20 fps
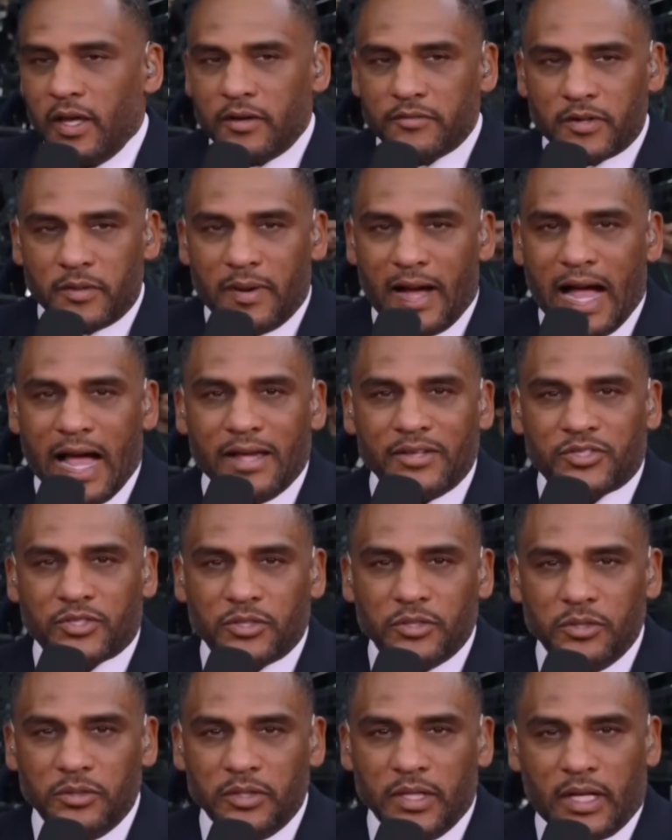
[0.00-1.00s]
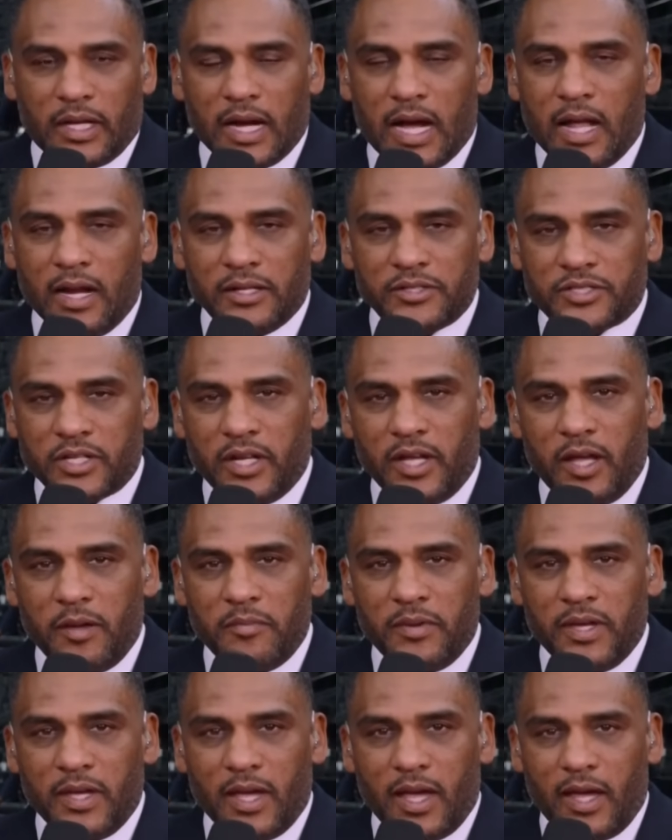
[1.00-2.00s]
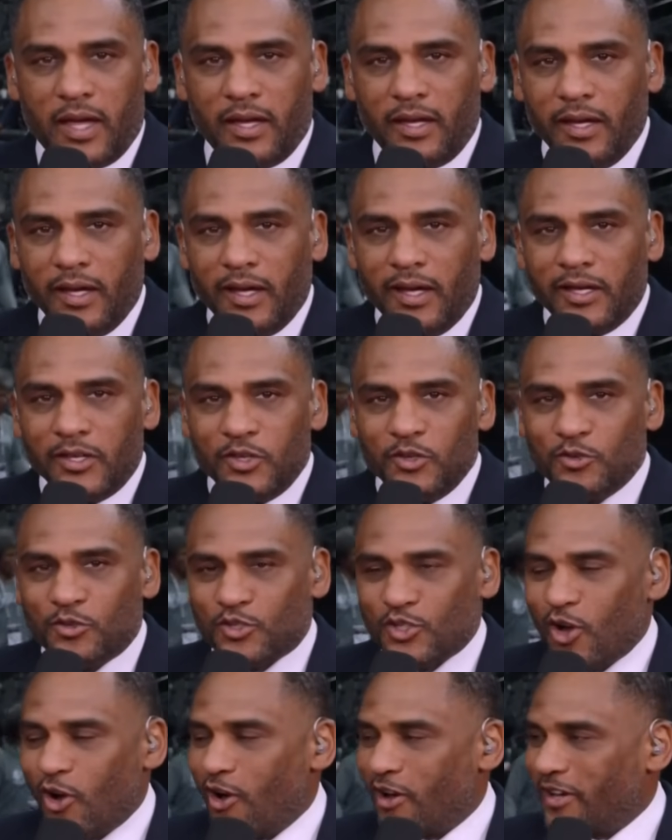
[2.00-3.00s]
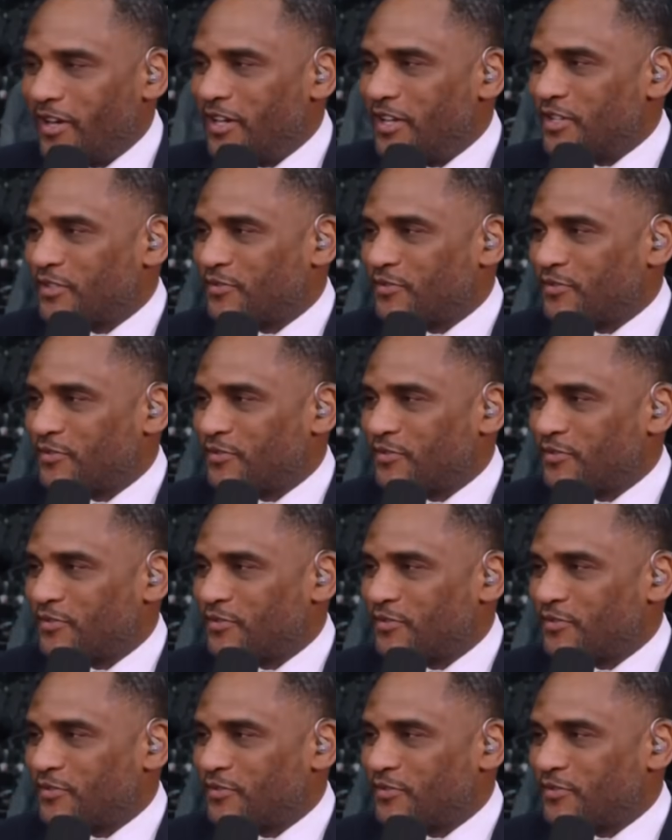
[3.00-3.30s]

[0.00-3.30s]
from high school to college to the NBA. You saw it in